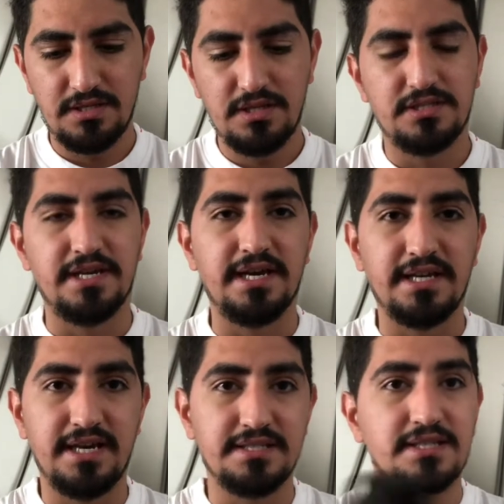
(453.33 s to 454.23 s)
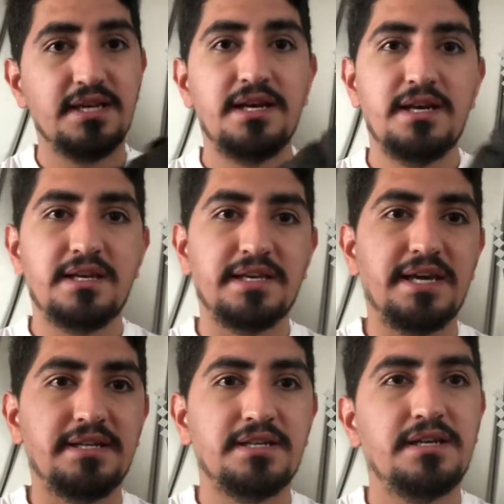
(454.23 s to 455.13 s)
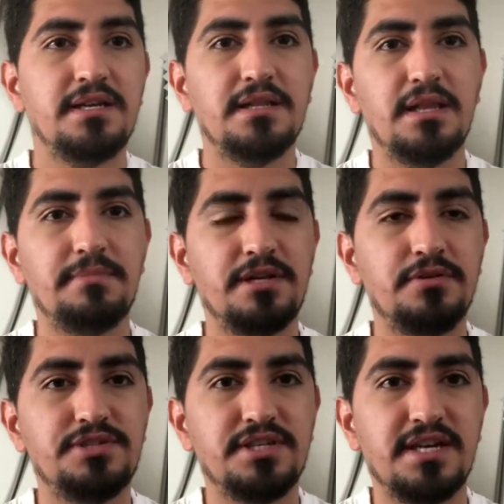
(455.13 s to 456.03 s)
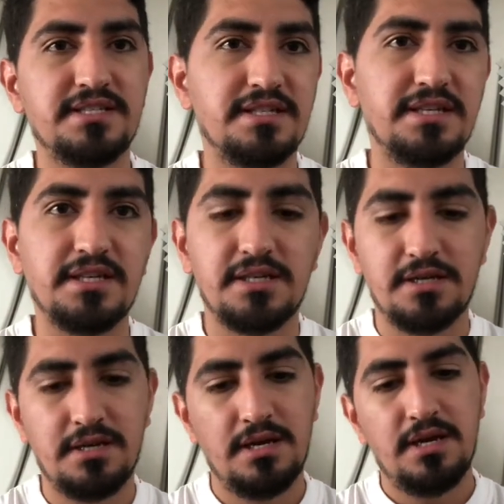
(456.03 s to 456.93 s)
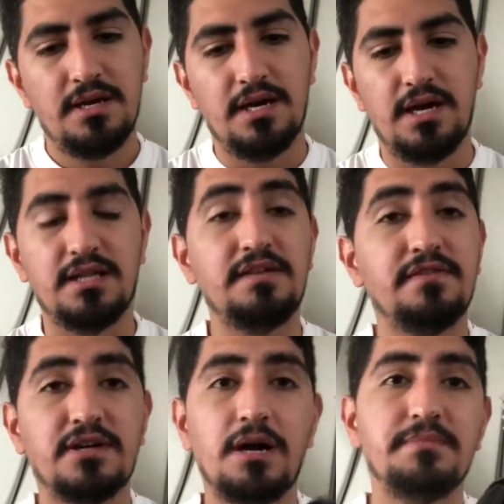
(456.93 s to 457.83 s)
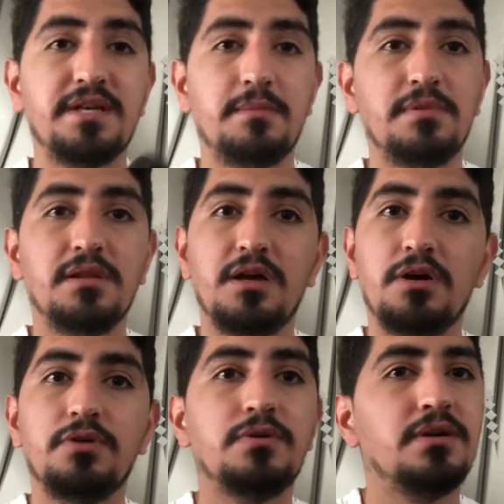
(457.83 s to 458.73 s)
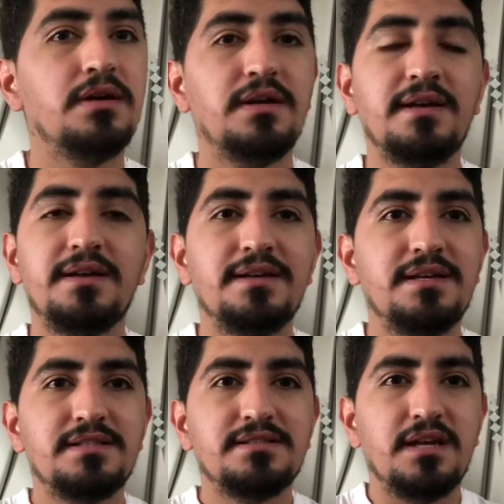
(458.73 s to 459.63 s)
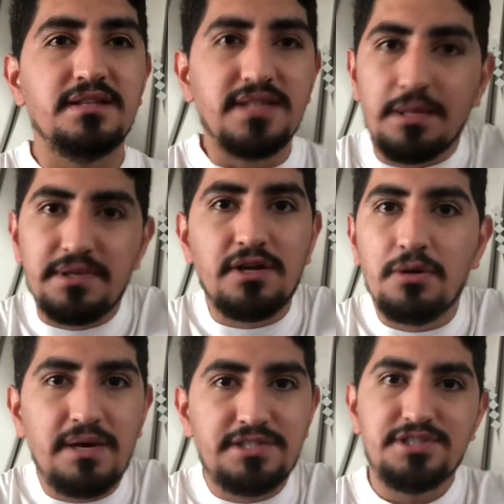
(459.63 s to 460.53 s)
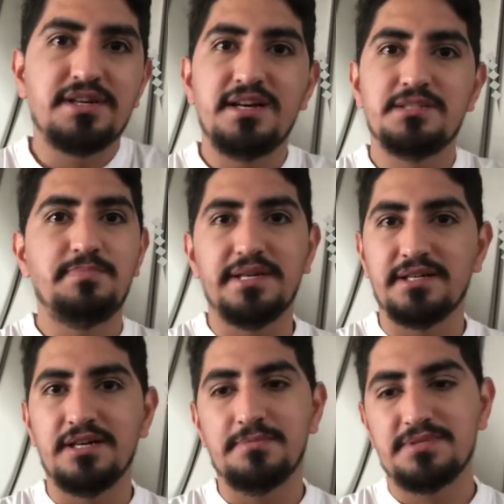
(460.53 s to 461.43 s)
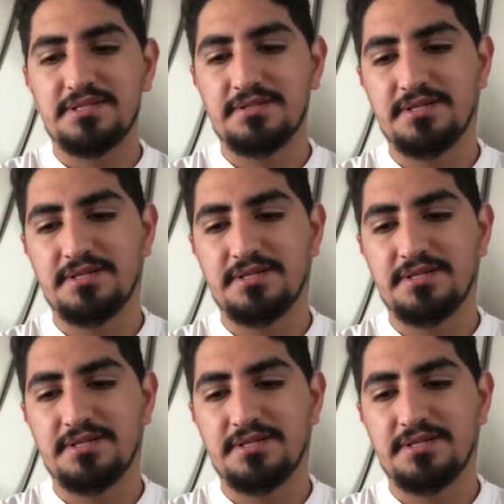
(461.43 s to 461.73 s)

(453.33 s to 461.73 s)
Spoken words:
So yeah, guys, again, let me know what you guys think. Leave a comment down below. Let me know about your guys' pickups.